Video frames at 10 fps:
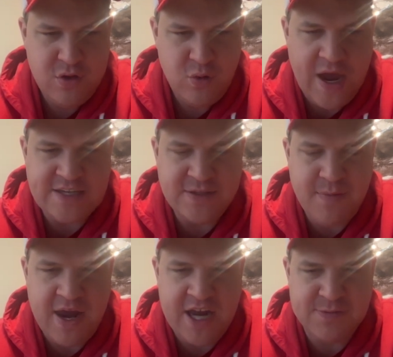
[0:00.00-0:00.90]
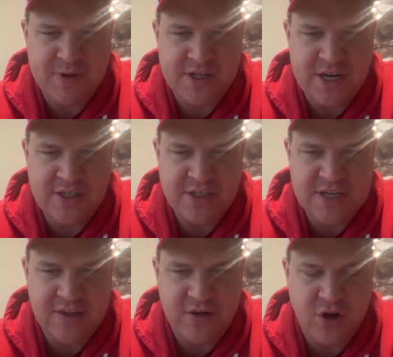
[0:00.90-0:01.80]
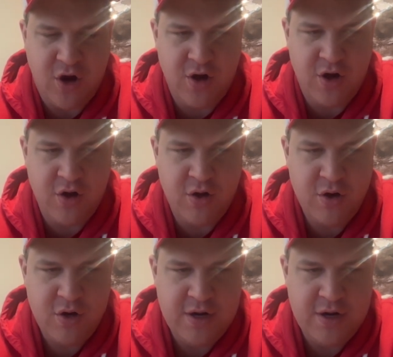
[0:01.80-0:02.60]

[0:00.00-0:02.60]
who hasn't met expectations, Jalen Carter